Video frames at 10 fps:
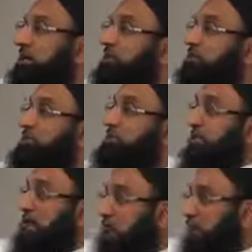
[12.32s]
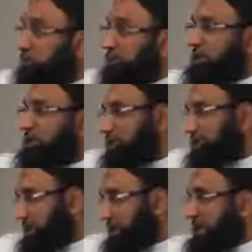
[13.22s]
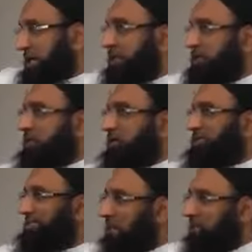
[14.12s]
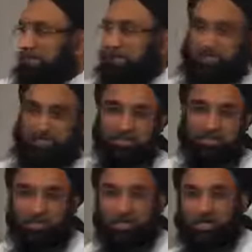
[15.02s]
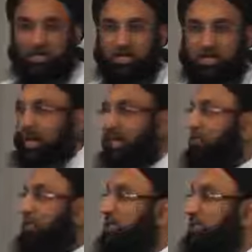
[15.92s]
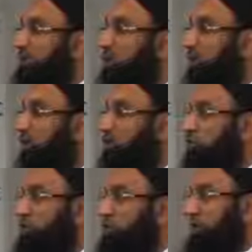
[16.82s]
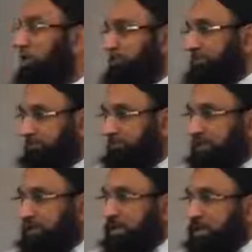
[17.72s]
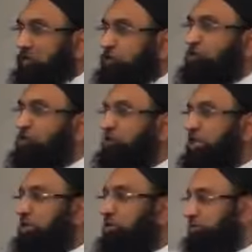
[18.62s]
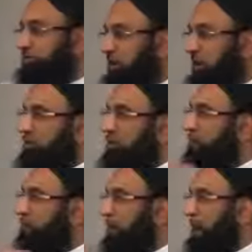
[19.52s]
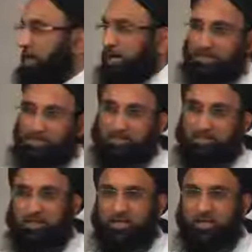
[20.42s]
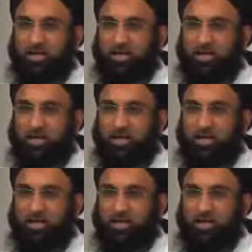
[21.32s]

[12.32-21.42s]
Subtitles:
You know, Salahuddin was in English known as Saluddin. He had a teacher called Nuruddin. And Nuruddin was very pious.